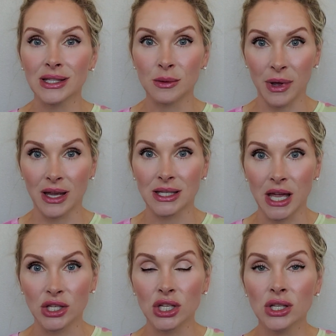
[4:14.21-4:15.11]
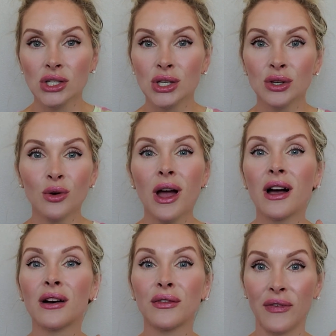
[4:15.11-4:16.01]
to pay attention to:
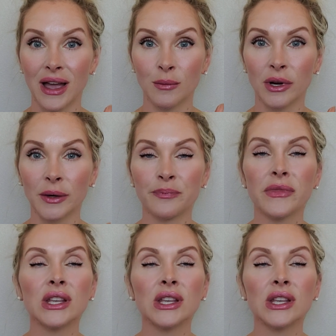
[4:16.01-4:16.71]
fiber.